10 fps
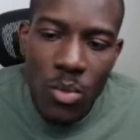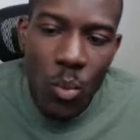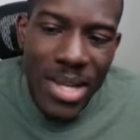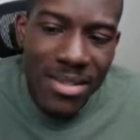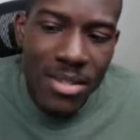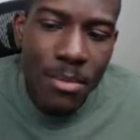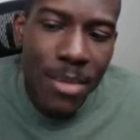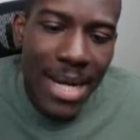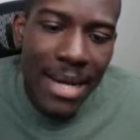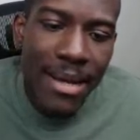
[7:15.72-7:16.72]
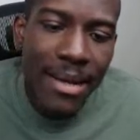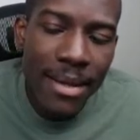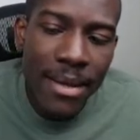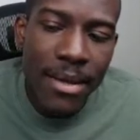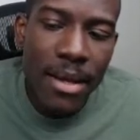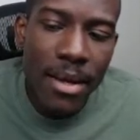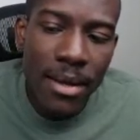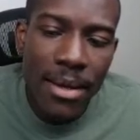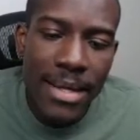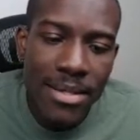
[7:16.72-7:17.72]
when to buy
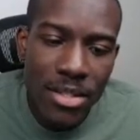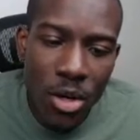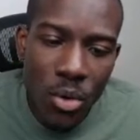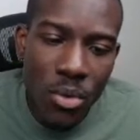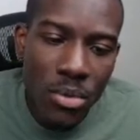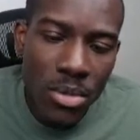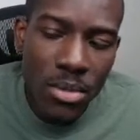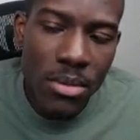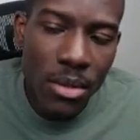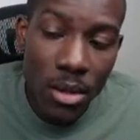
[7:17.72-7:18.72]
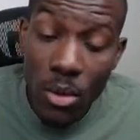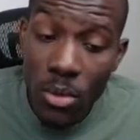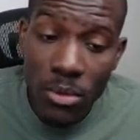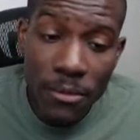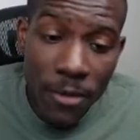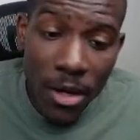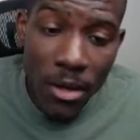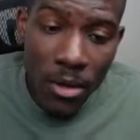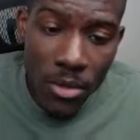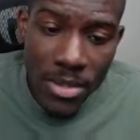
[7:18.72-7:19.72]
as gold
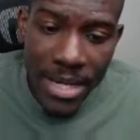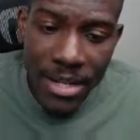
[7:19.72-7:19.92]
falls and